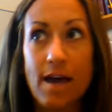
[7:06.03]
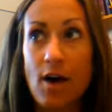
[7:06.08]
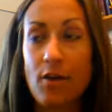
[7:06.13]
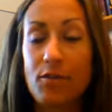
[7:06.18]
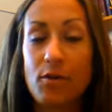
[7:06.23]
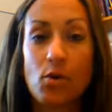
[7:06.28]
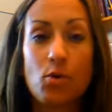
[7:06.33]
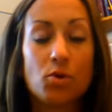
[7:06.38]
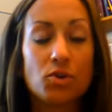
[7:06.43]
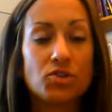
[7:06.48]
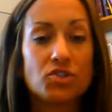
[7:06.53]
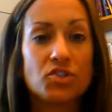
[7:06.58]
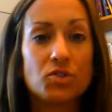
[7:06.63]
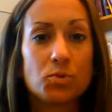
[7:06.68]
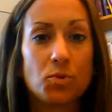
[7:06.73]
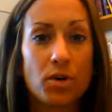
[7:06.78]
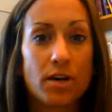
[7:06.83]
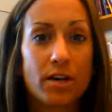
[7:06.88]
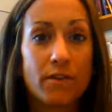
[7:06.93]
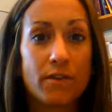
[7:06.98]
the course is
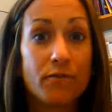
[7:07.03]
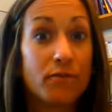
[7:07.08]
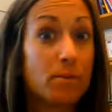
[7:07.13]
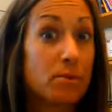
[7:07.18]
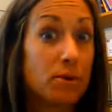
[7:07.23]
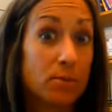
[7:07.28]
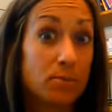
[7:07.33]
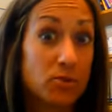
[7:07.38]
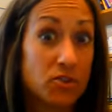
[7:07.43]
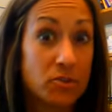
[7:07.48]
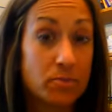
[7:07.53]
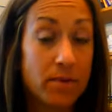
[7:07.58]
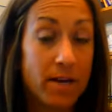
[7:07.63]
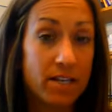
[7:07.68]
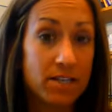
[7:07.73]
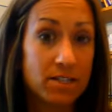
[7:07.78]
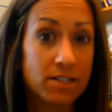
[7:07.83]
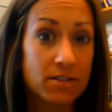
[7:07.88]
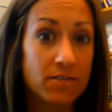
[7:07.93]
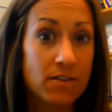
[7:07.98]
working from your
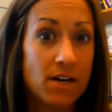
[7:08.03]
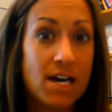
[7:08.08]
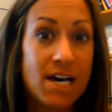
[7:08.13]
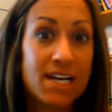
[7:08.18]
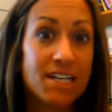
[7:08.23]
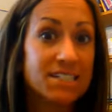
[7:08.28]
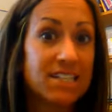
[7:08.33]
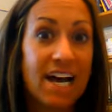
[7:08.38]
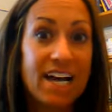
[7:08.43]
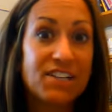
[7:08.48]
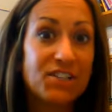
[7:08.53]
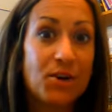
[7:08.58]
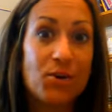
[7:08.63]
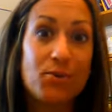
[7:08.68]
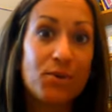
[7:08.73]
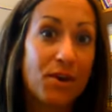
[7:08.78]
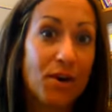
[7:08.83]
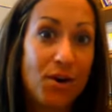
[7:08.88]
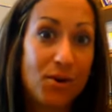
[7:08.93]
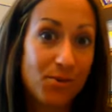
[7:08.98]
perspective, because I
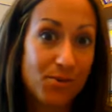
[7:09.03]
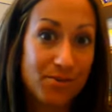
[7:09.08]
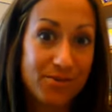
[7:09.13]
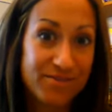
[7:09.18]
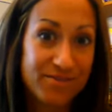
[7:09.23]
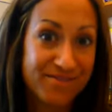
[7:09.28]
don't know.